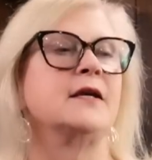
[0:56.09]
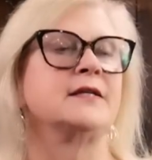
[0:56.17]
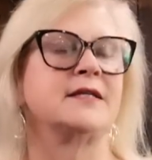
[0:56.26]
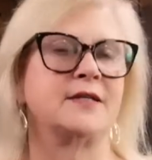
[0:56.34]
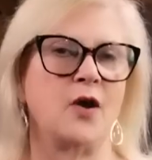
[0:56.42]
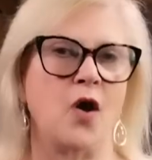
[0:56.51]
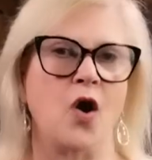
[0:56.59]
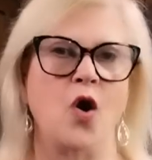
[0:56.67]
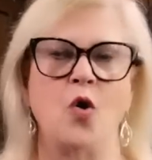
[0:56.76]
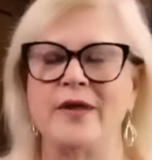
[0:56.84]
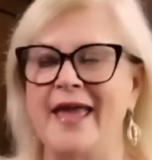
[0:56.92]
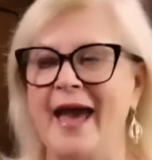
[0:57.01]

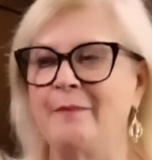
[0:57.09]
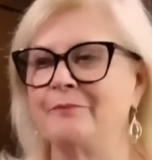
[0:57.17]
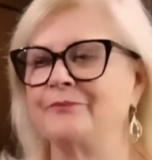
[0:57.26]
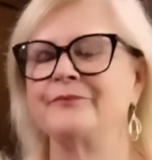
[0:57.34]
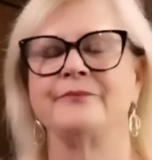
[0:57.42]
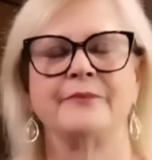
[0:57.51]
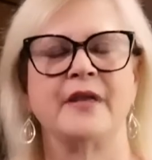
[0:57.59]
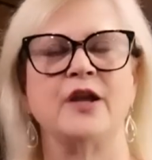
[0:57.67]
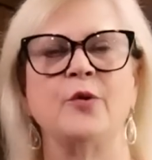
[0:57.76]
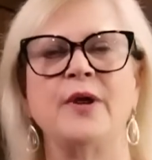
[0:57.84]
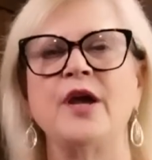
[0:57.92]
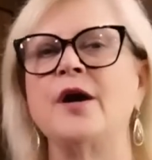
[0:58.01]
So, yeah,
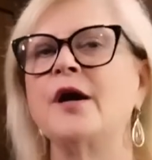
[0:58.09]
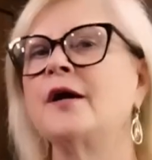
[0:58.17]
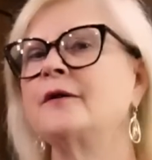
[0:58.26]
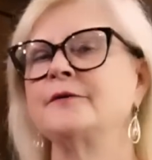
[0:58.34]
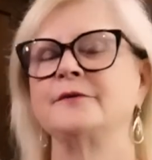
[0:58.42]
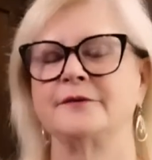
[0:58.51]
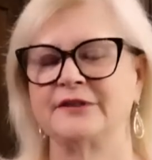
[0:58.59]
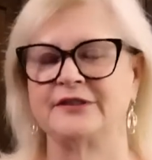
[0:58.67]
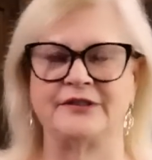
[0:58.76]
here we are